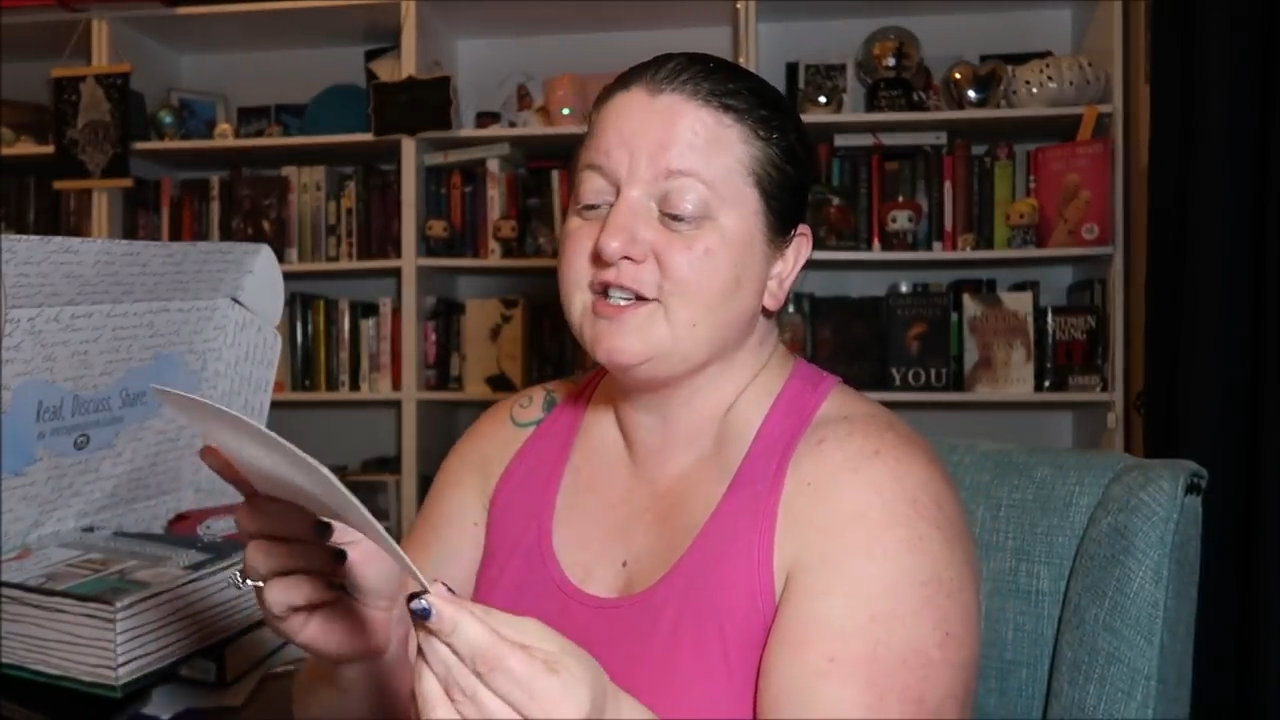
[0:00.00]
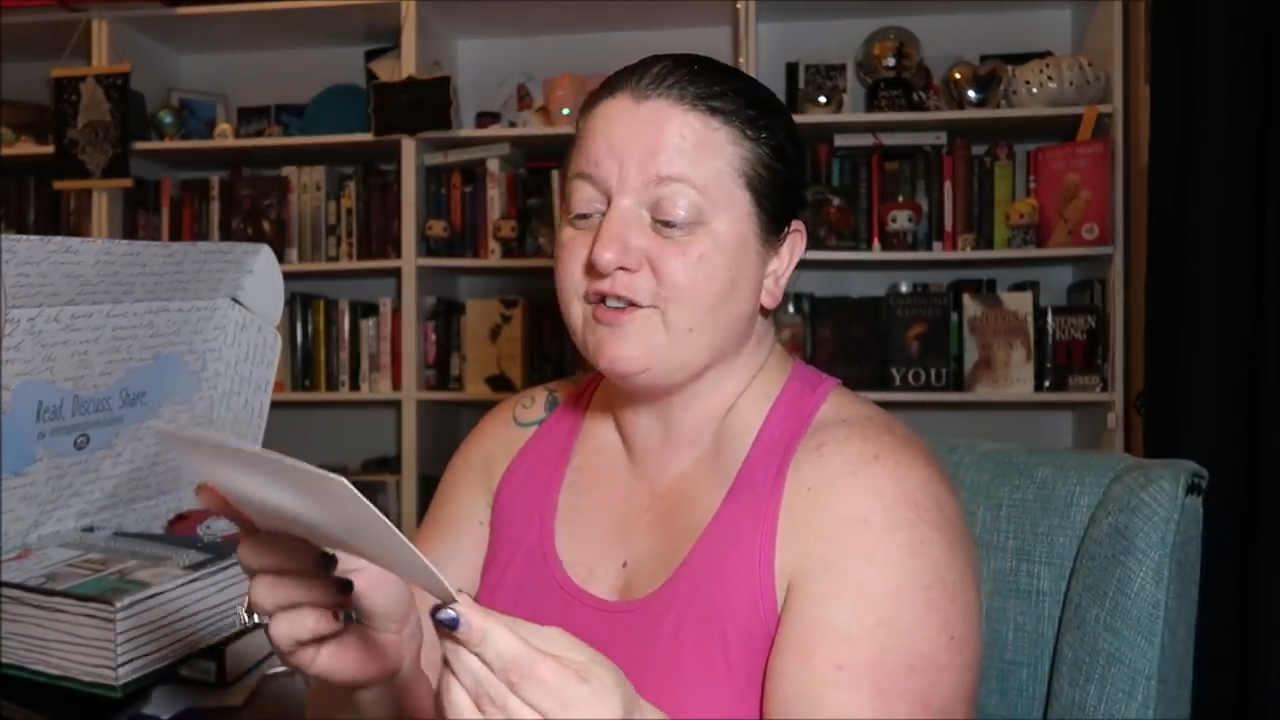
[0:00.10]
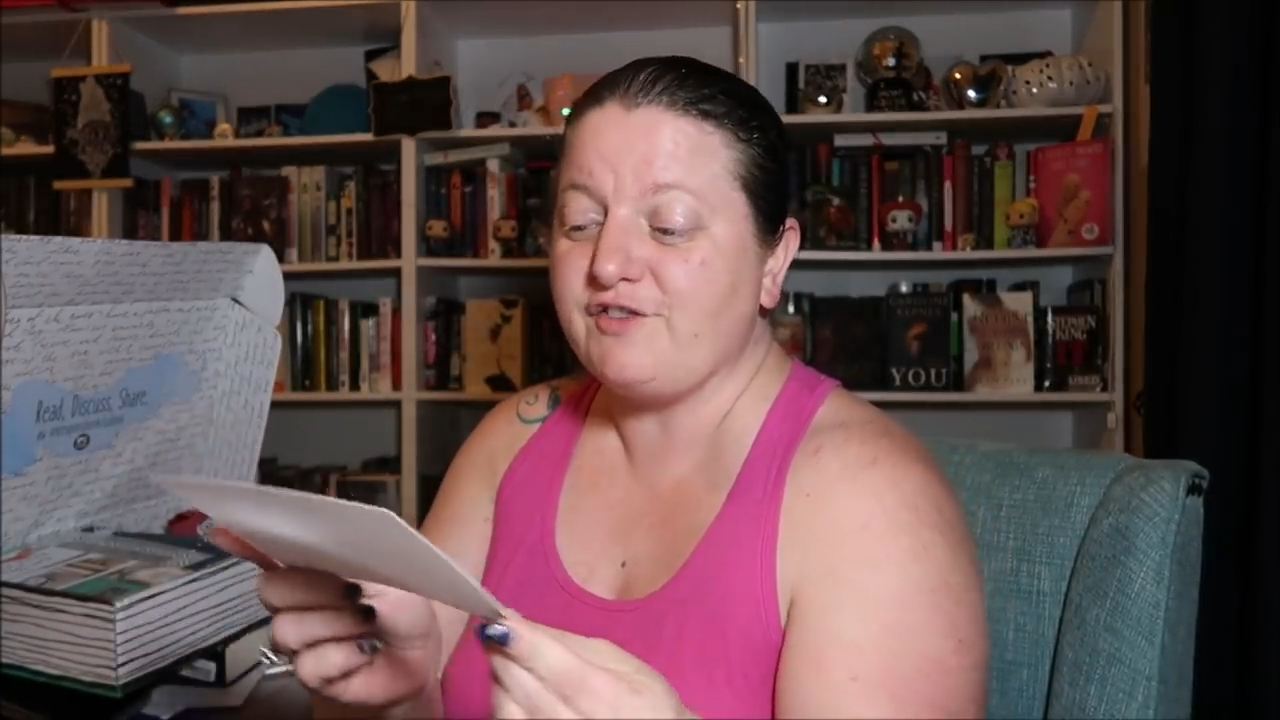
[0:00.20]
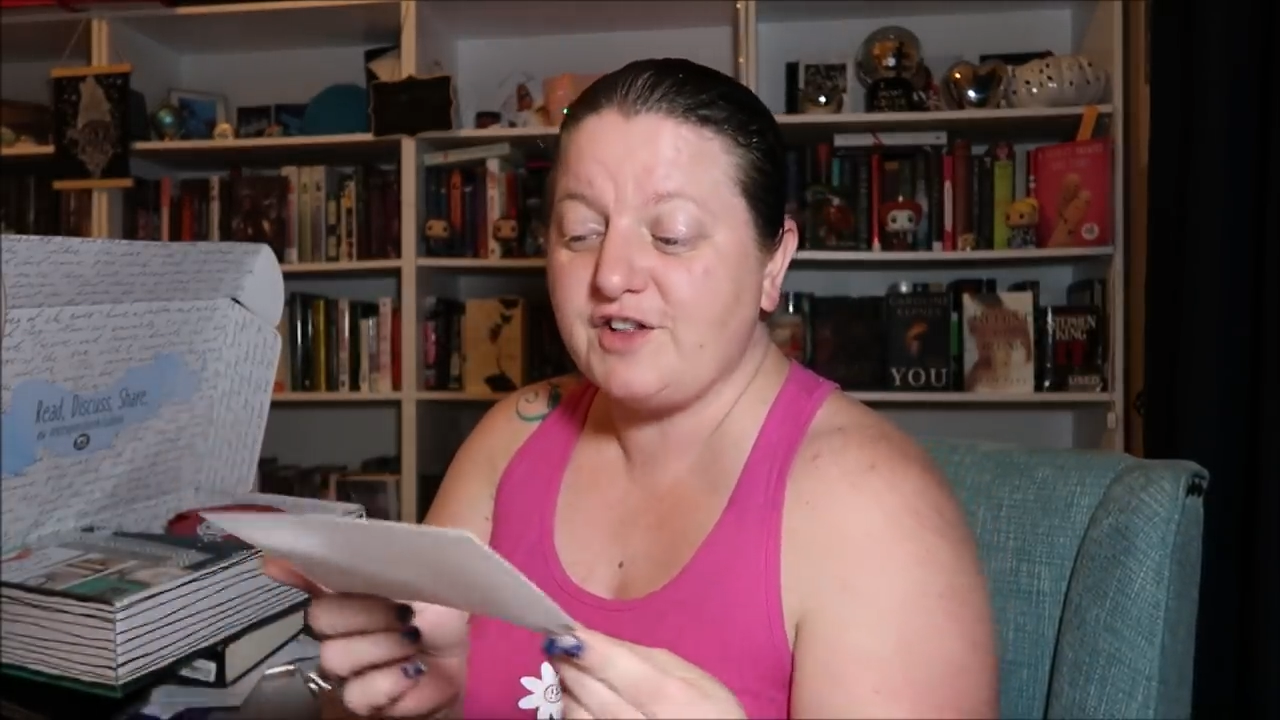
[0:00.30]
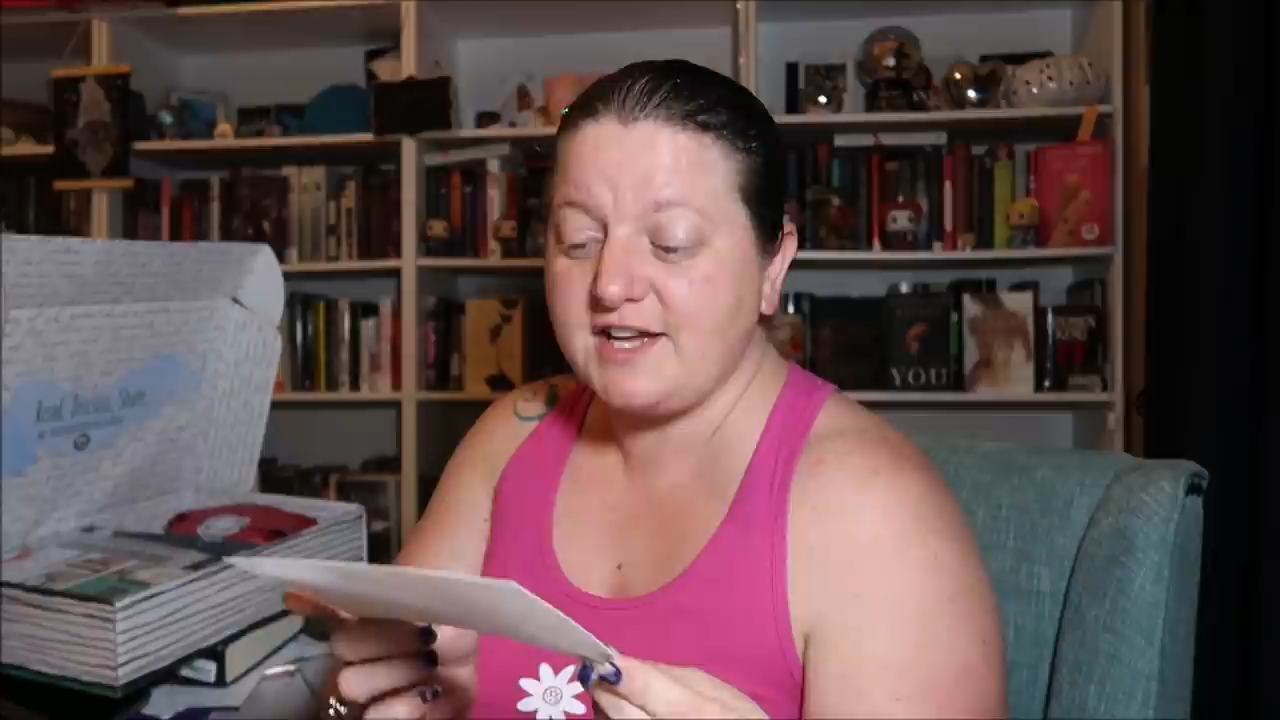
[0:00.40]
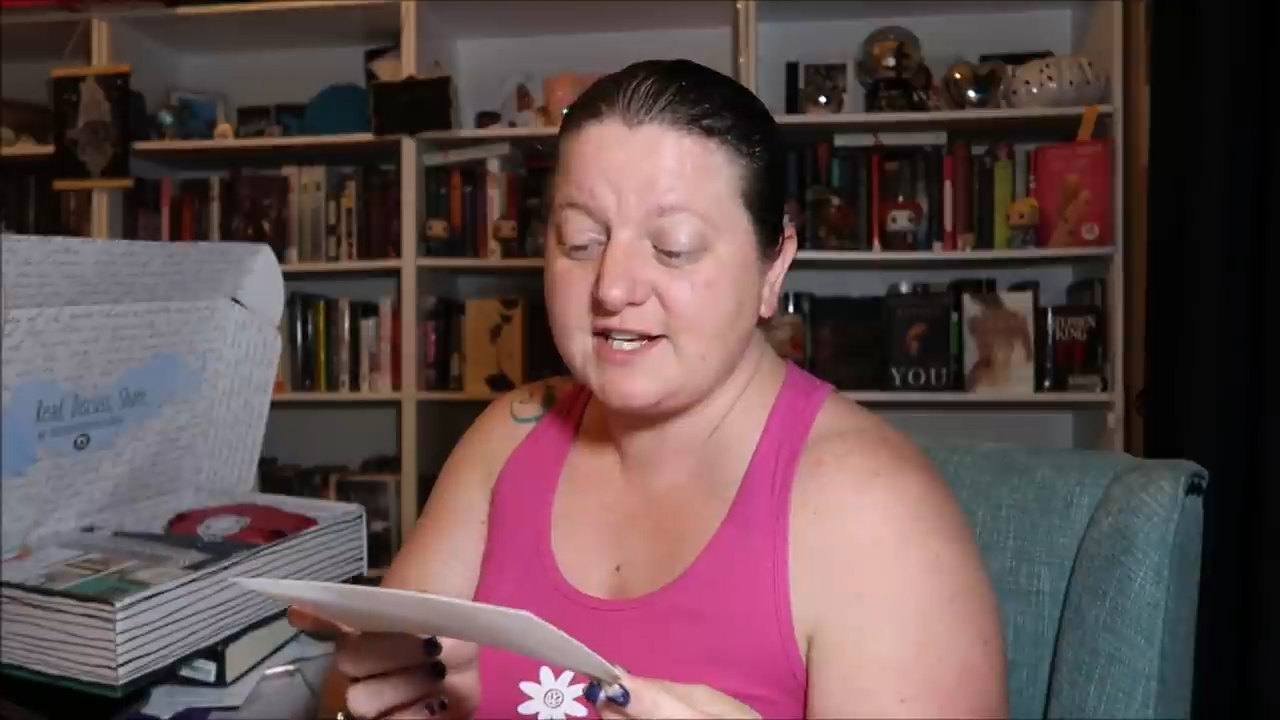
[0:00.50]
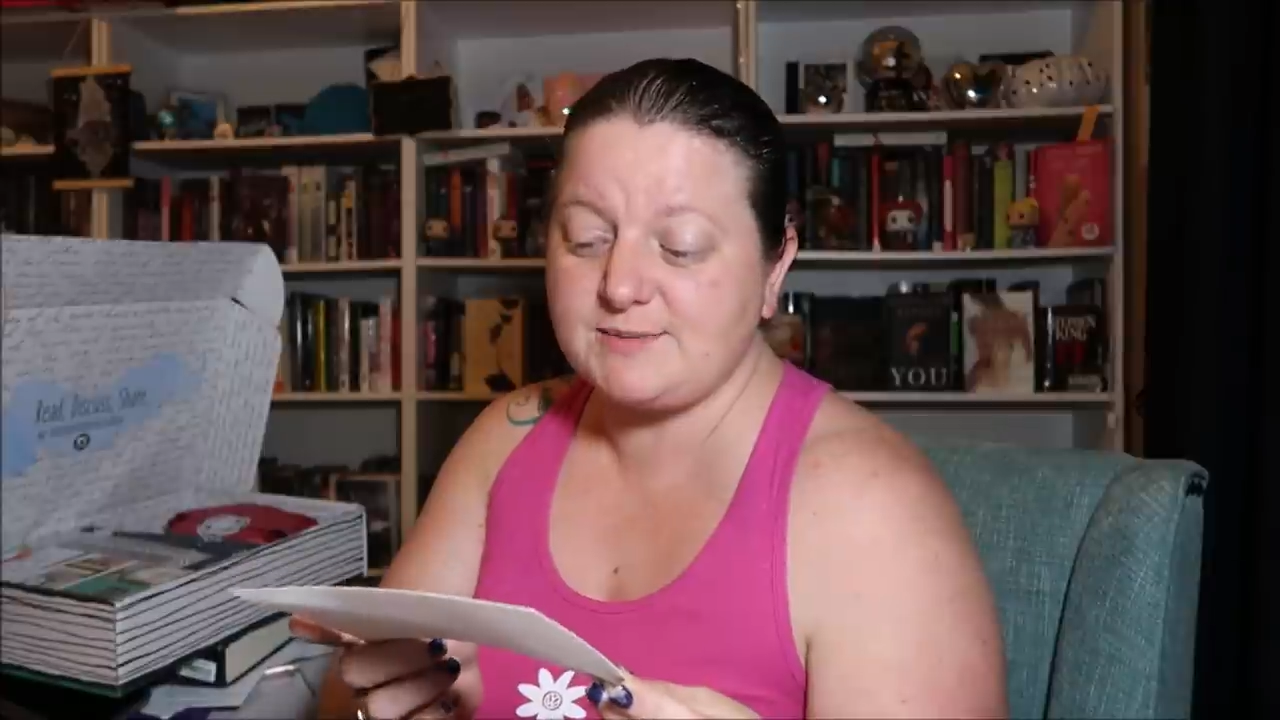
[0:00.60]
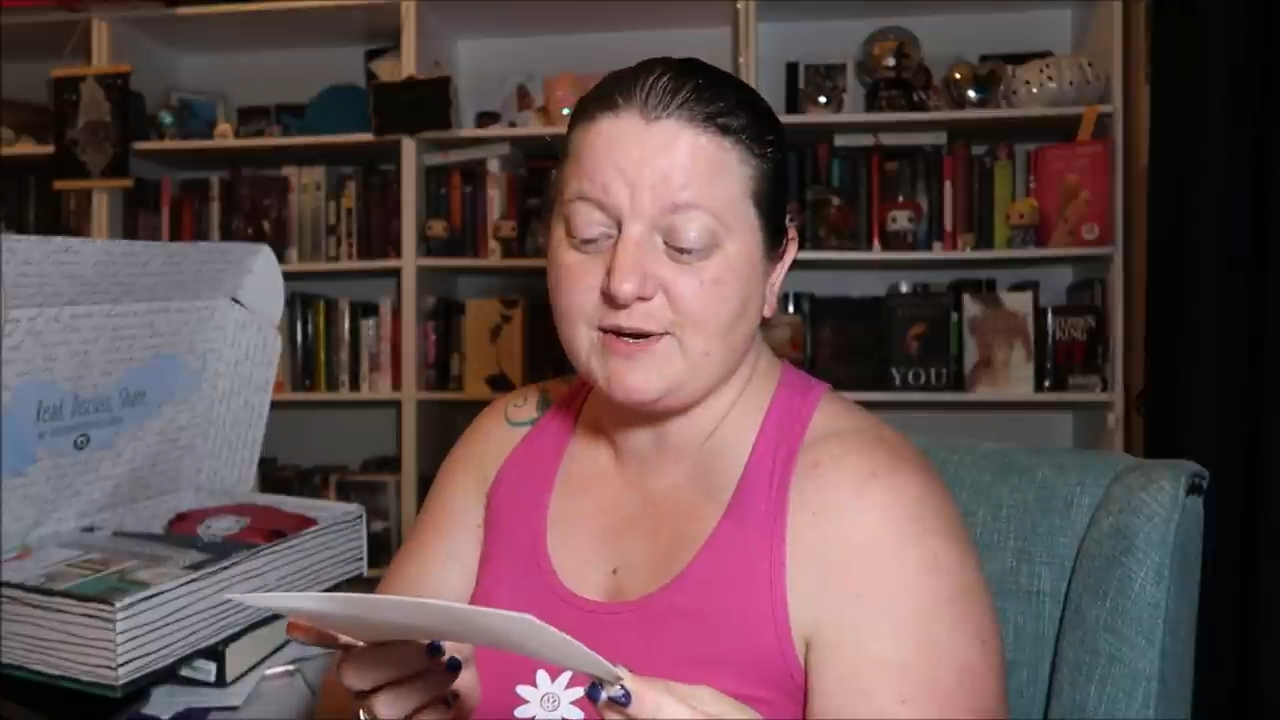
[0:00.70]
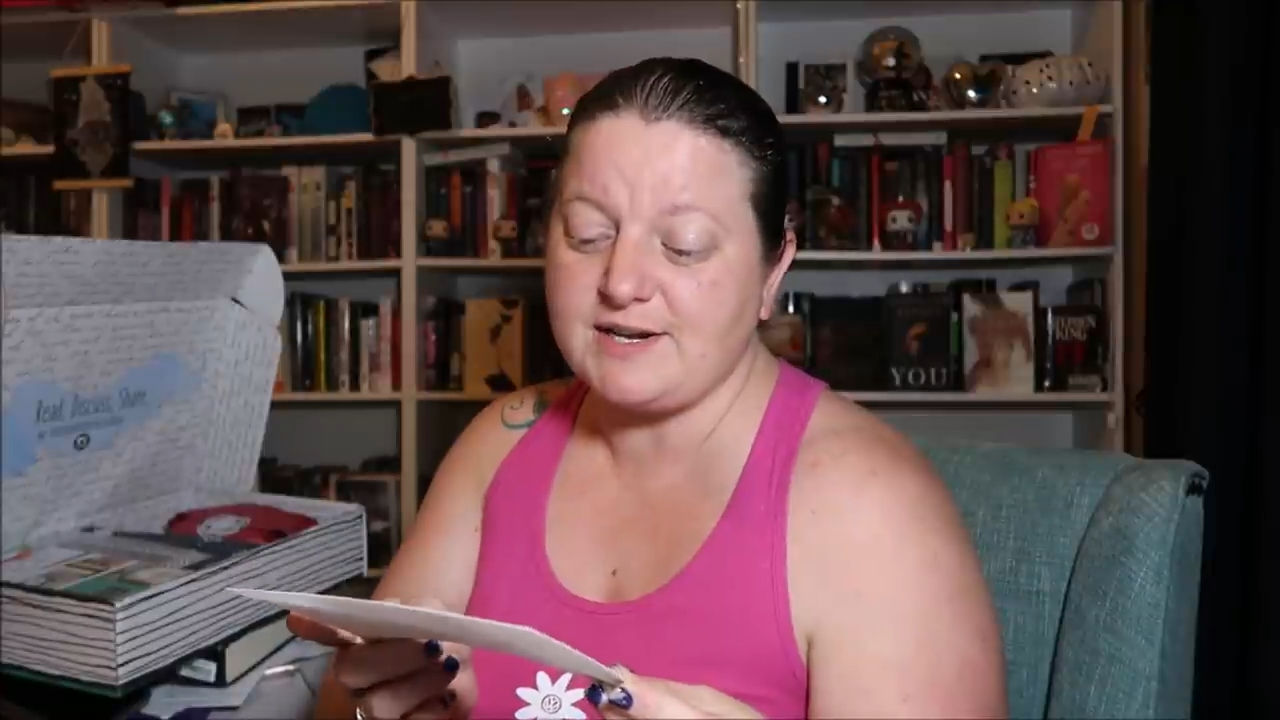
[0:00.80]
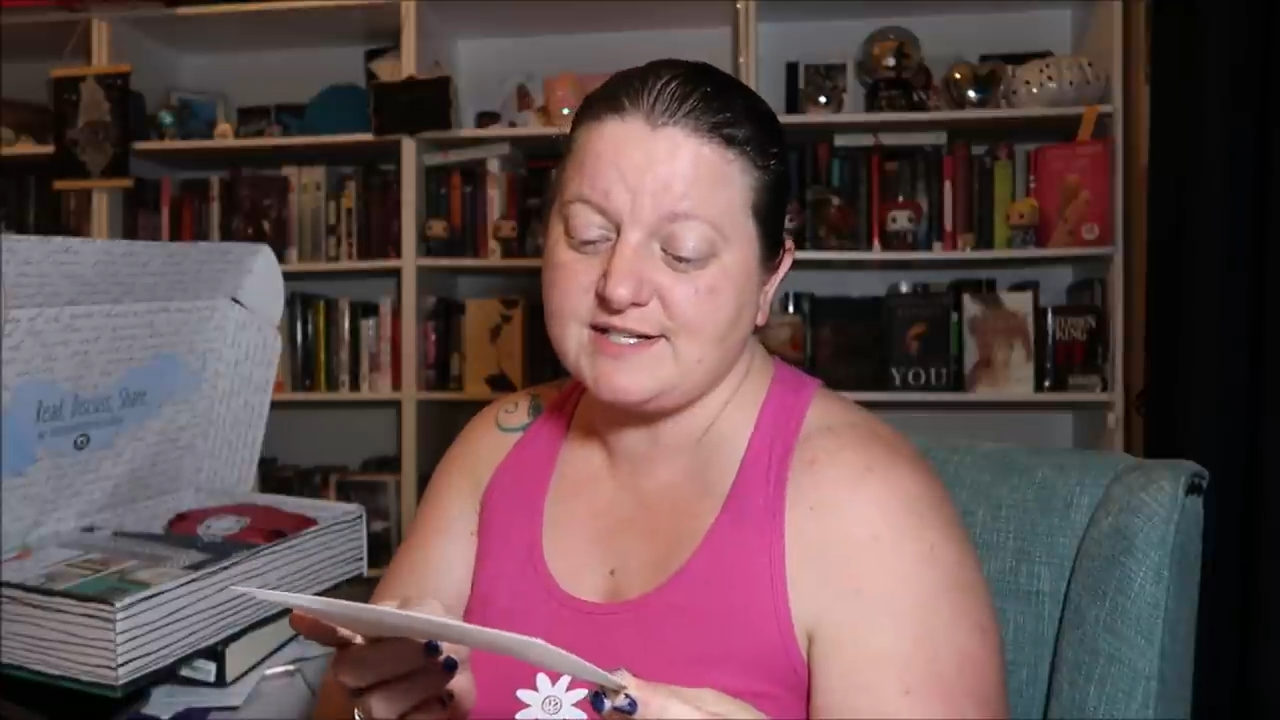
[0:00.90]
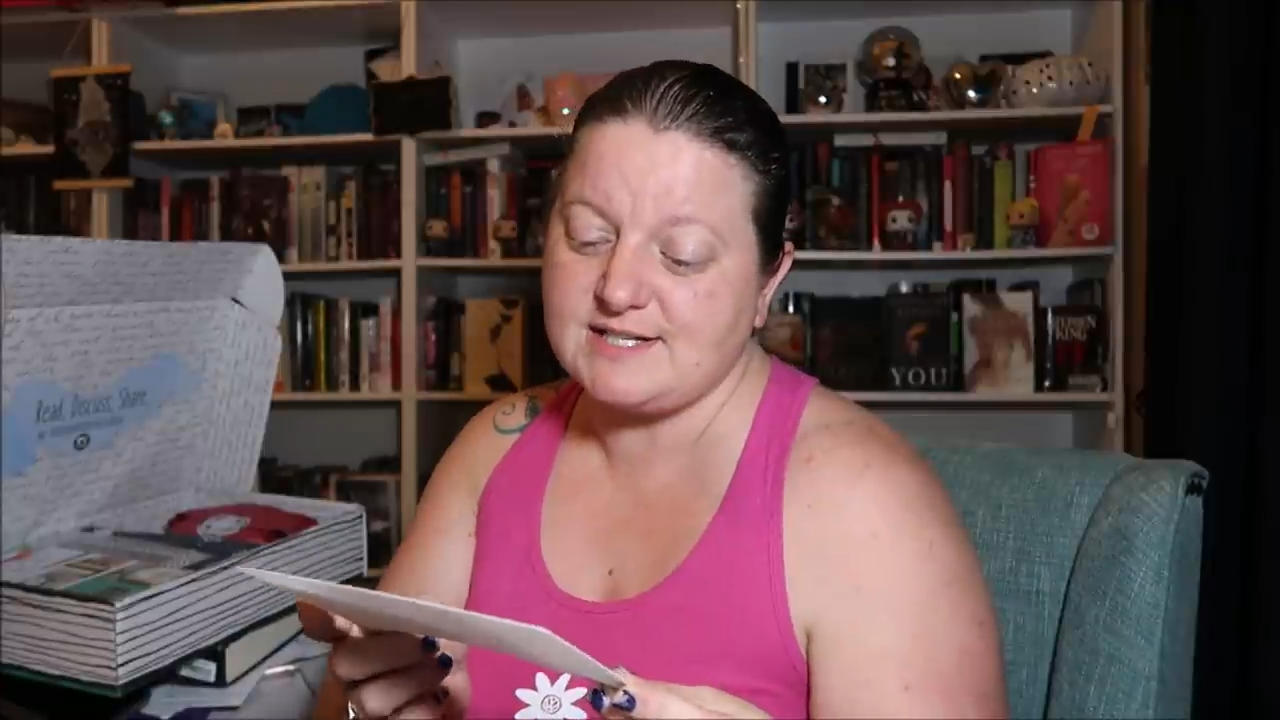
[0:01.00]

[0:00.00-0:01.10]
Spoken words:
to fully experience